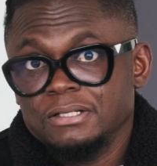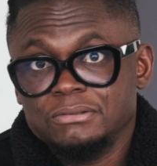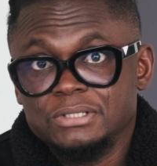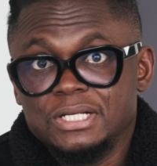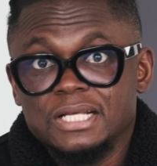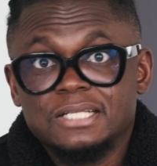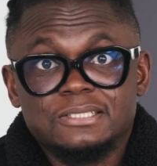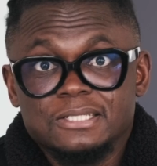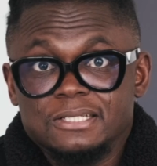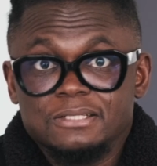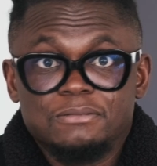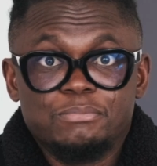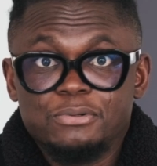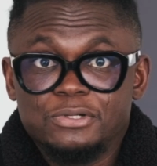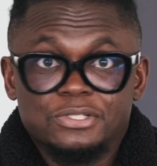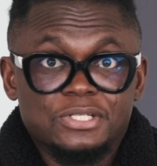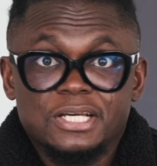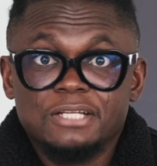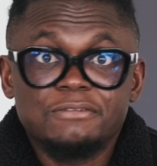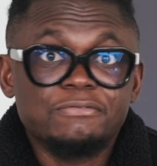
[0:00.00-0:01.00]
related
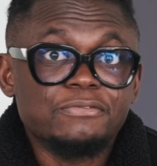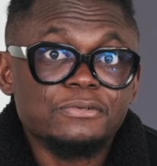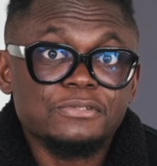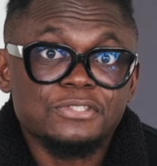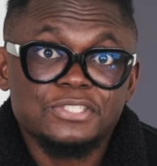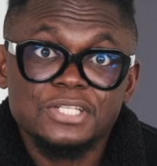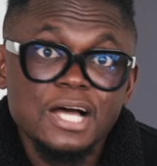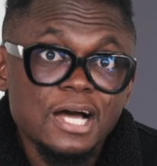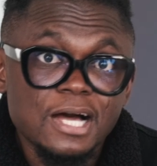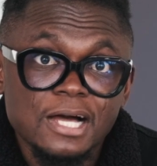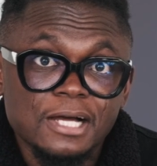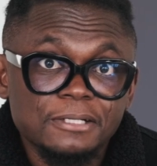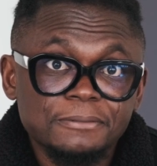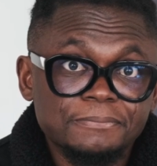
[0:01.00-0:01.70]
both headphones are.